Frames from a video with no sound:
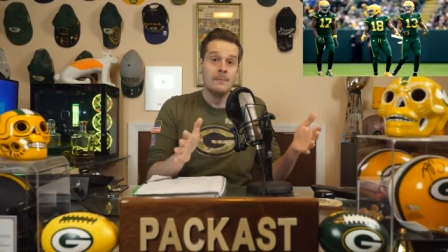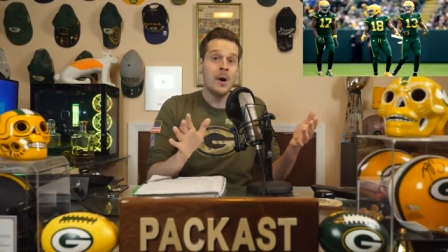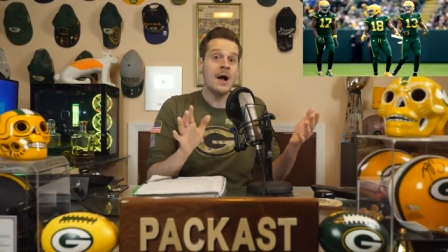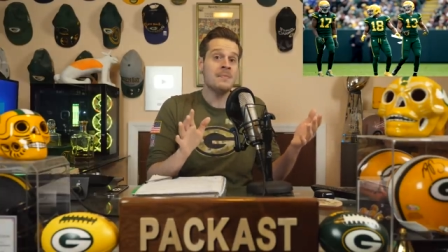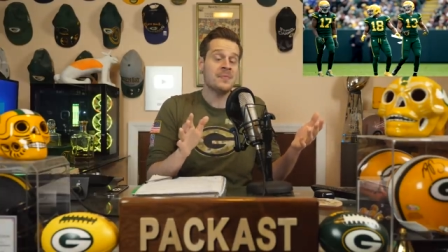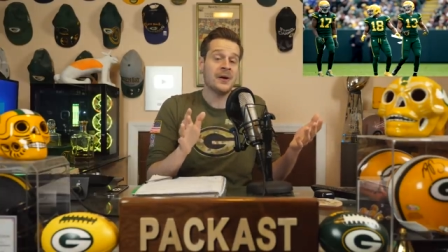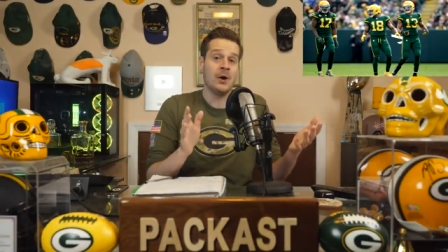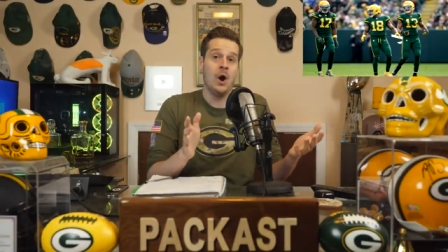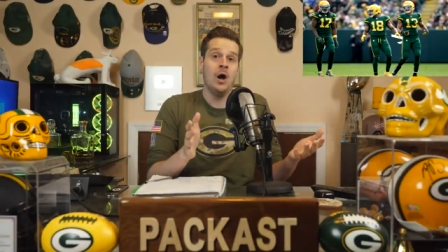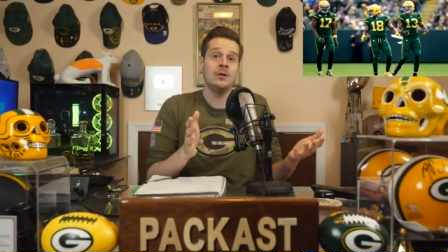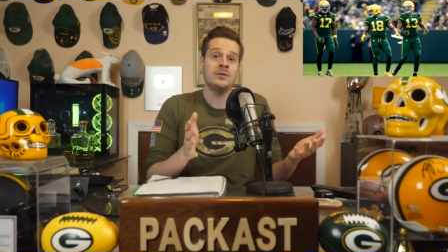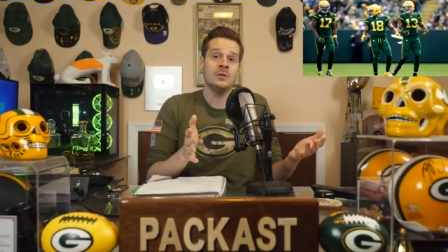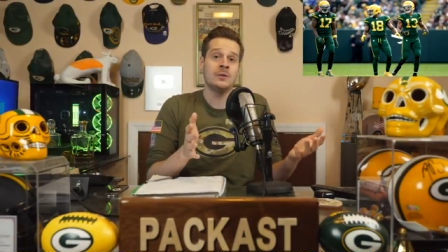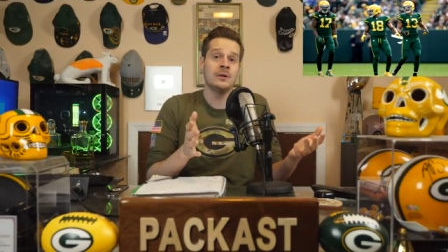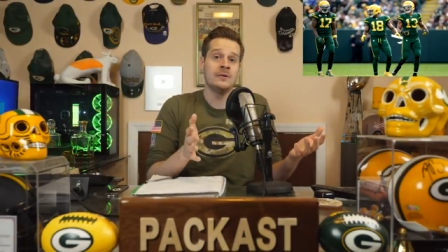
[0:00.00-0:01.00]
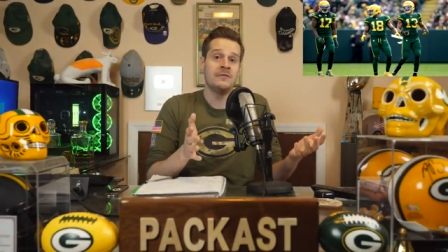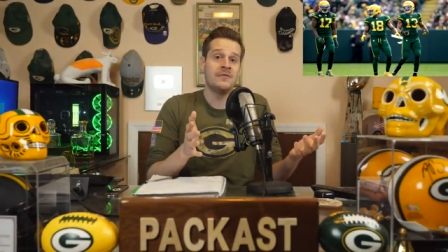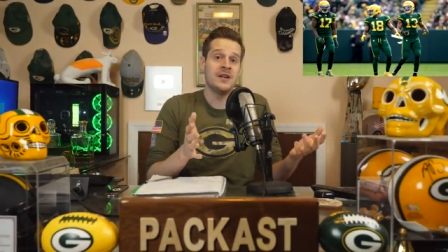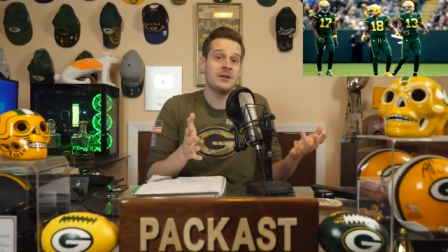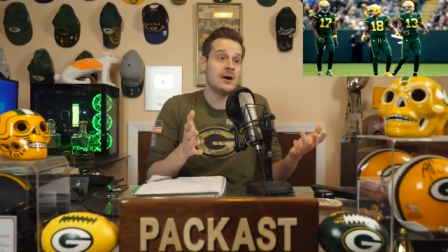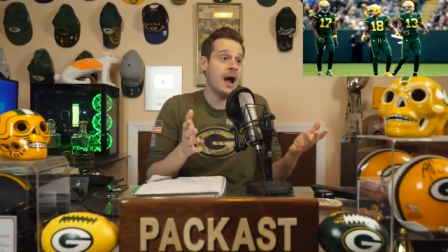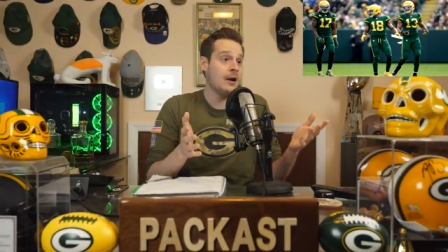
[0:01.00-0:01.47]
but they're also going to
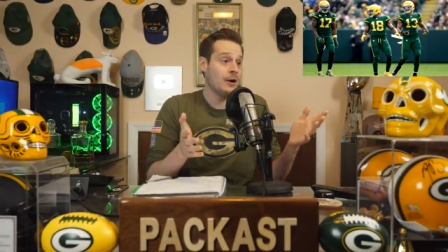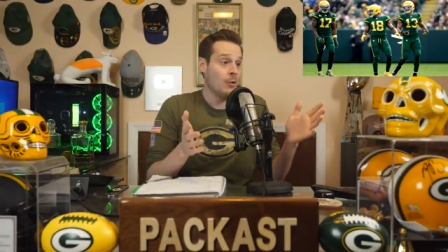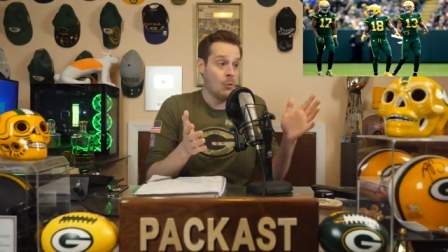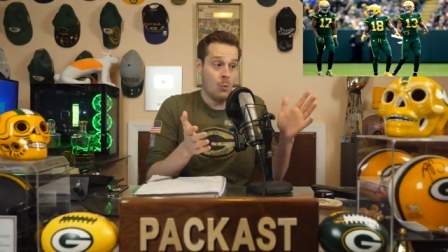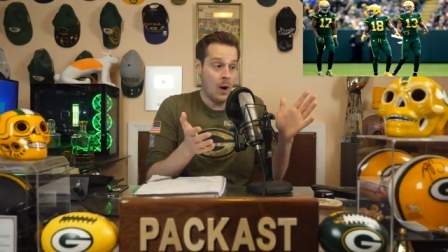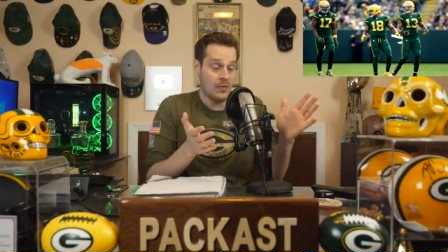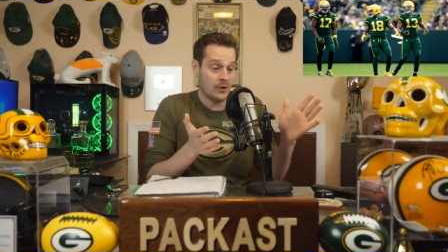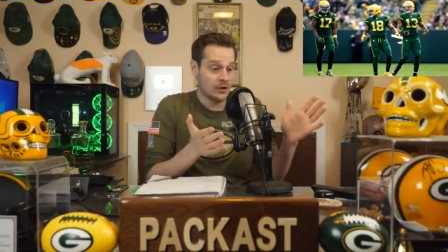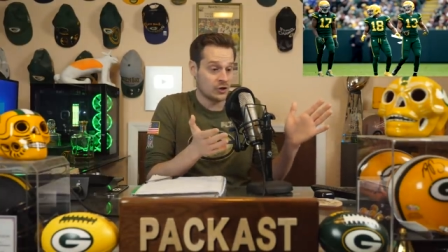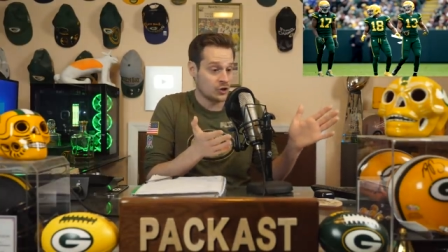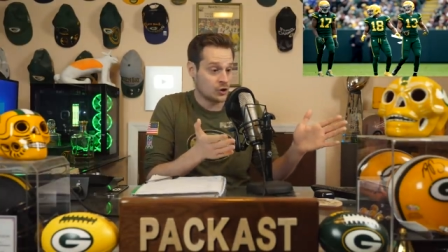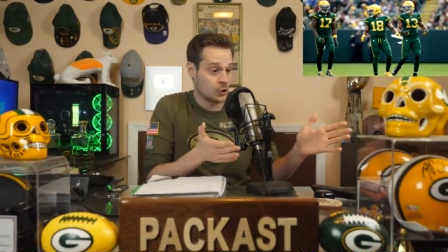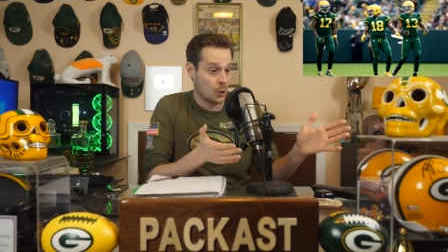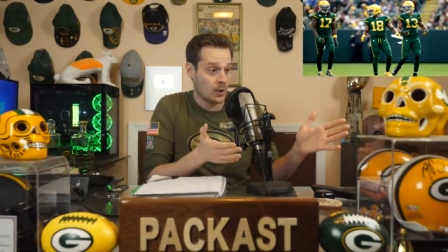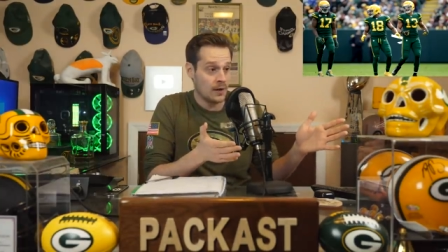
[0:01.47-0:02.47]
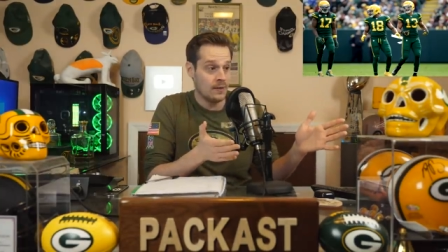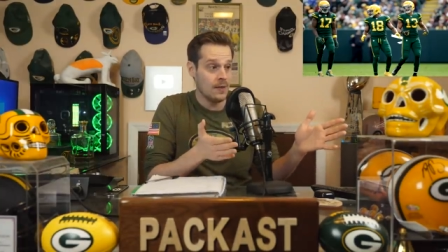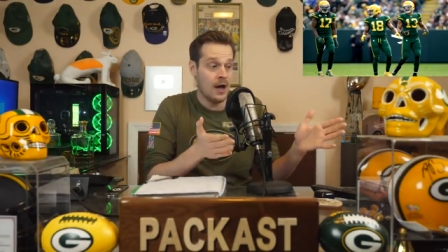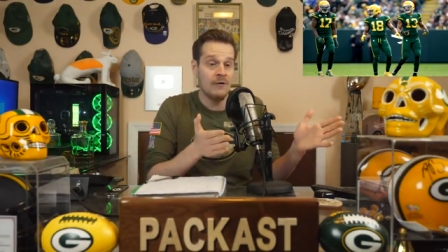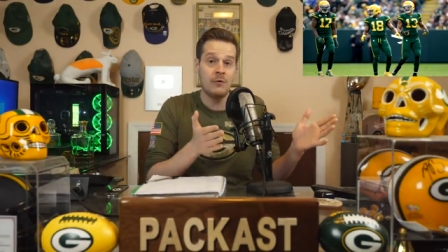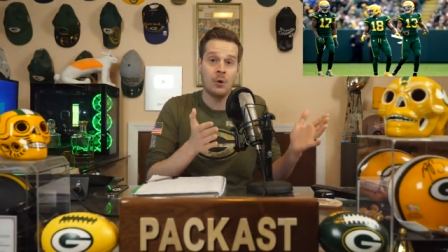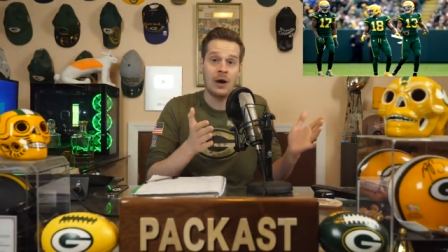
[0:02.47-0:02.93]
figure out whether it's Jordan
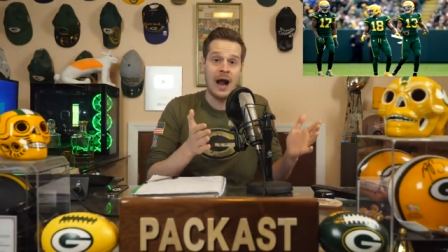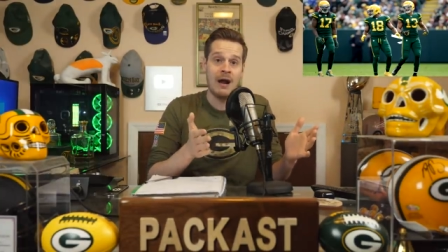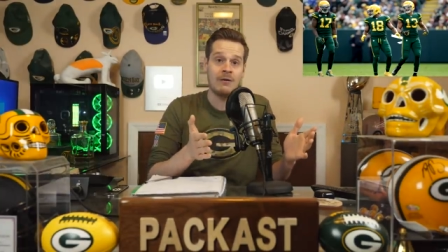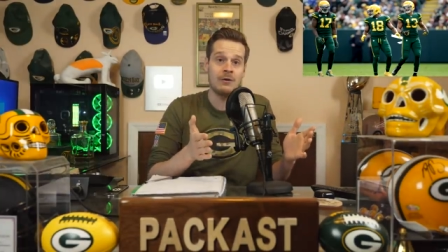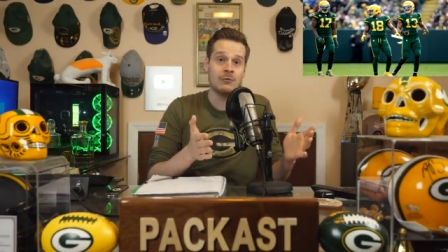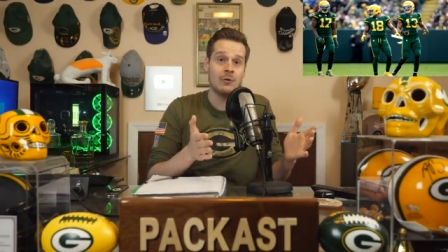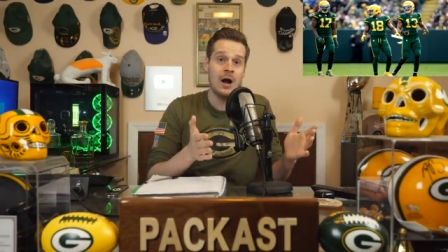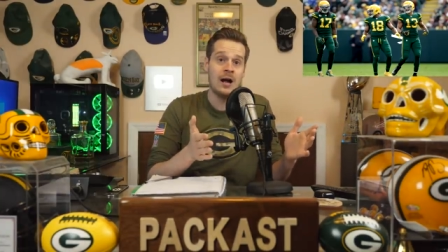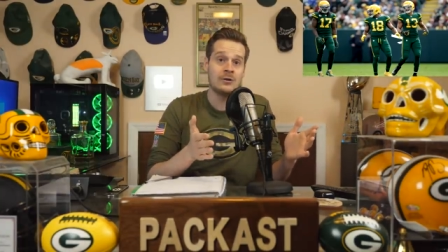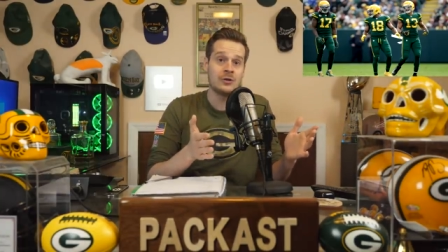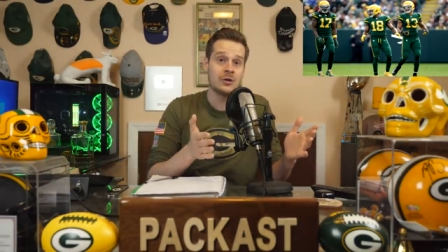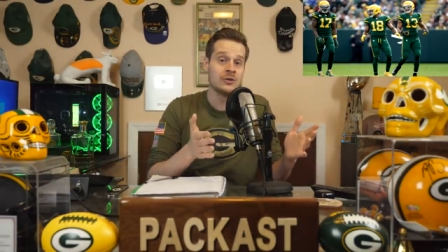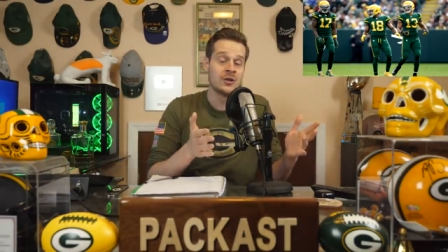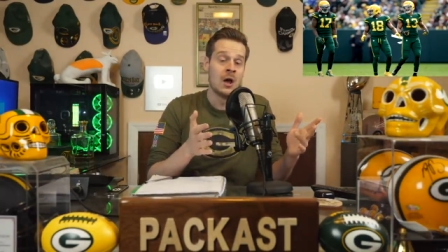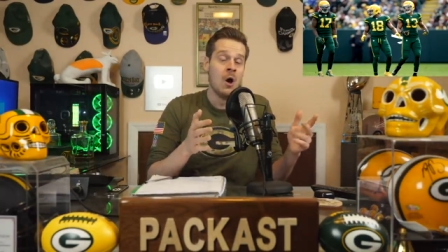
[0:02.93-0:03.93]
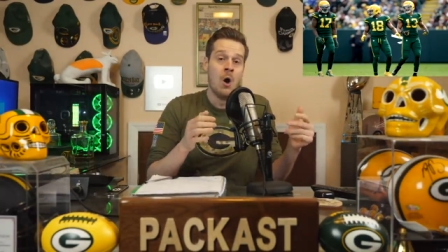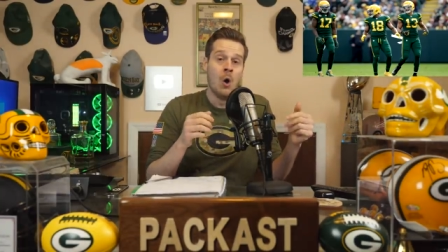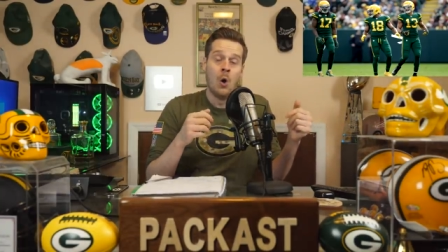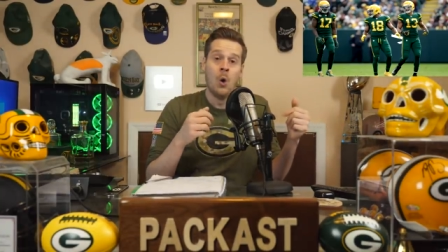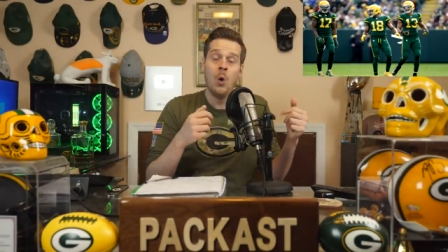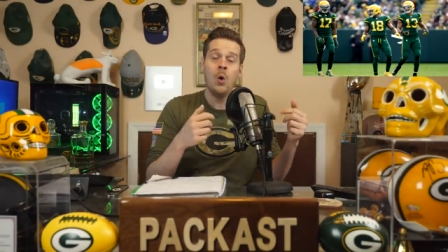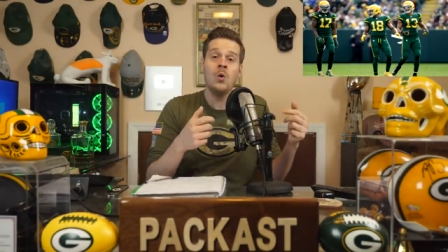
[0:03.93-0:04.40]
Love or Aaron Rodgers,
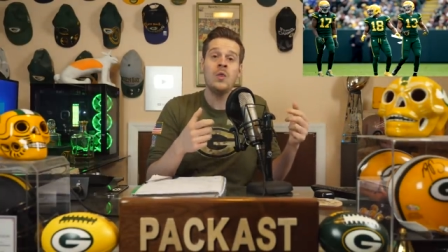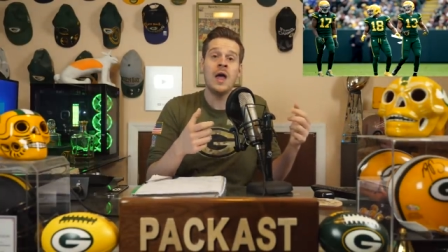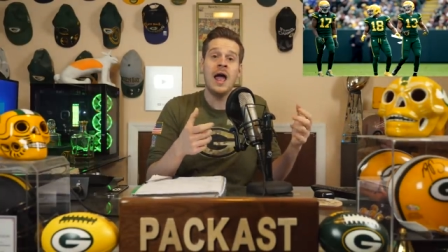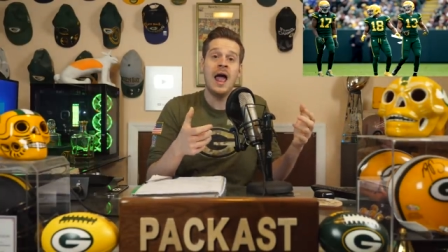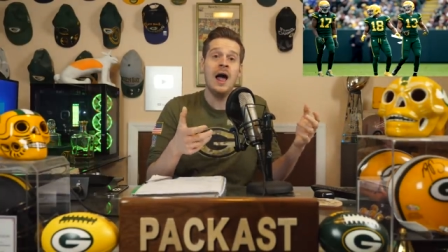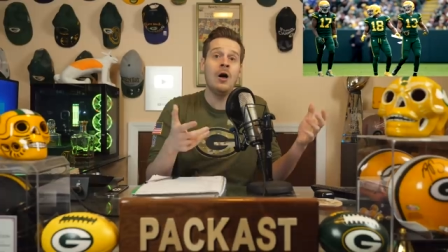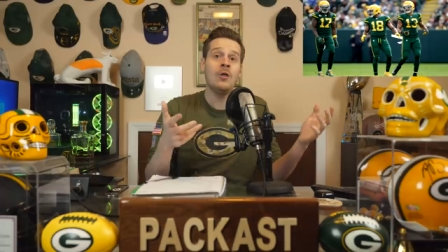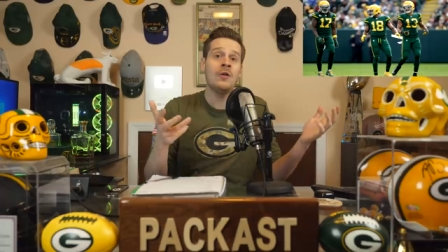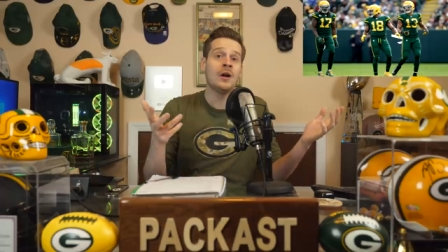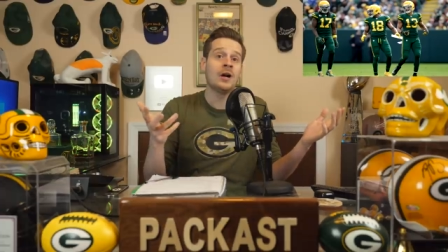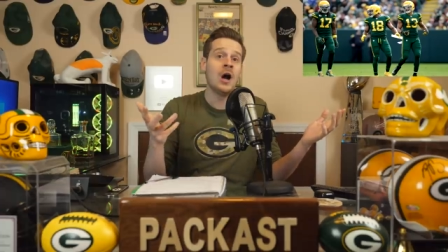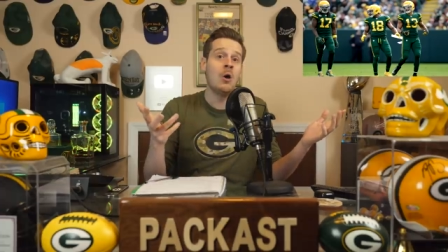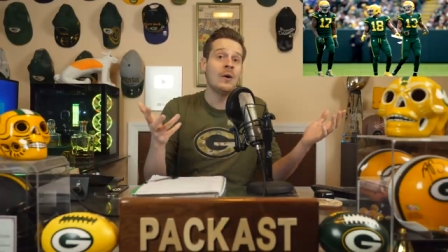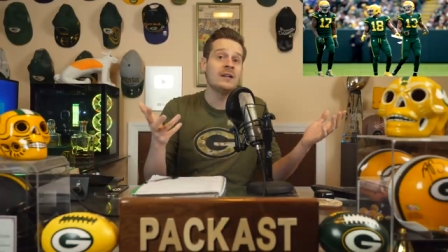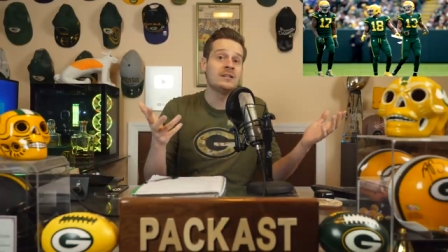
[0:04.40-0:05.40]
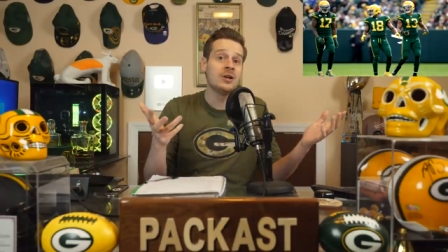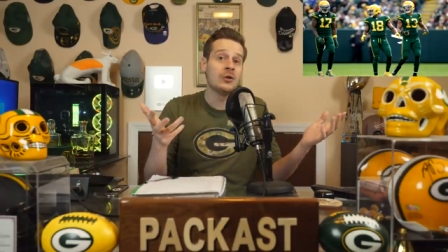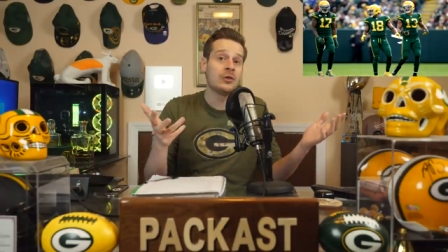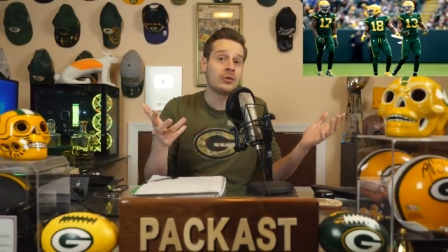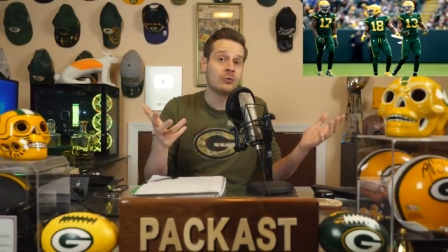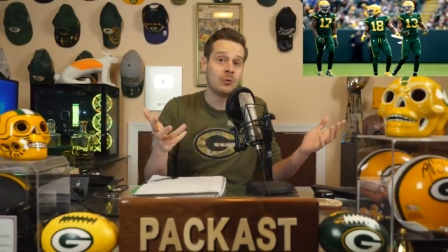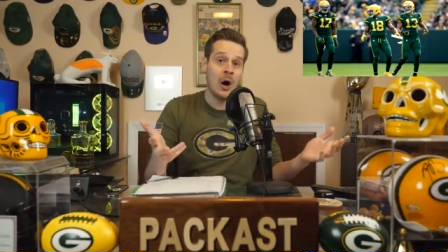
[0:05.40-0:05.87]
who the hell they're going to
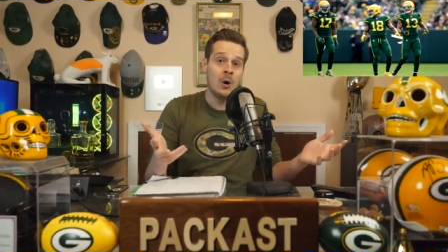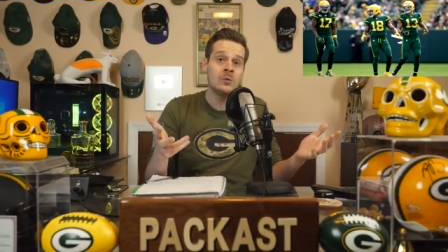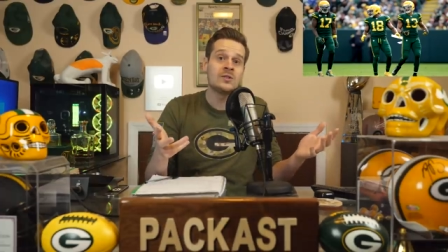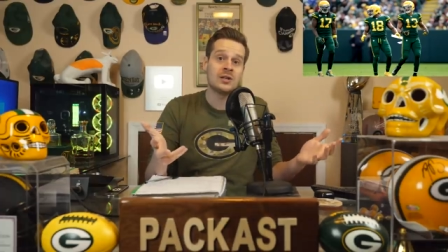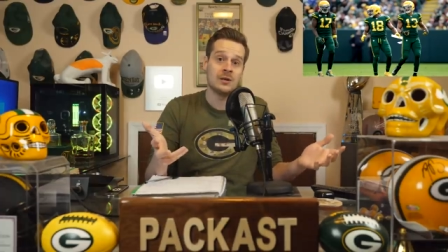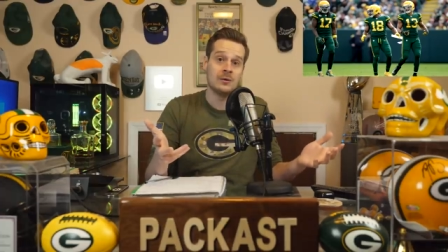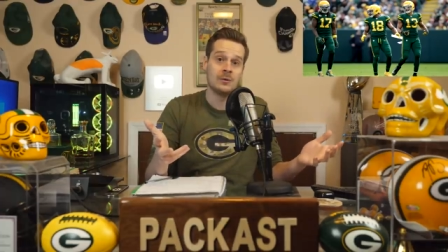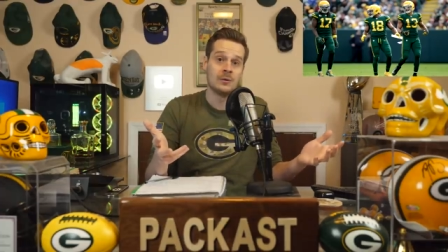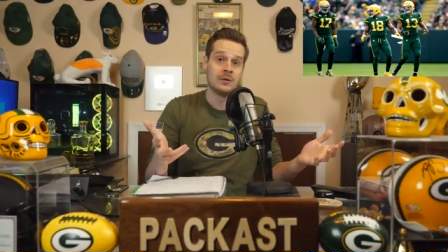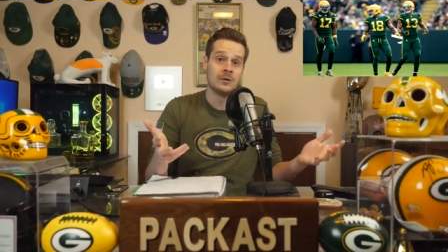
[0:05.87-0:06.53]
throw to.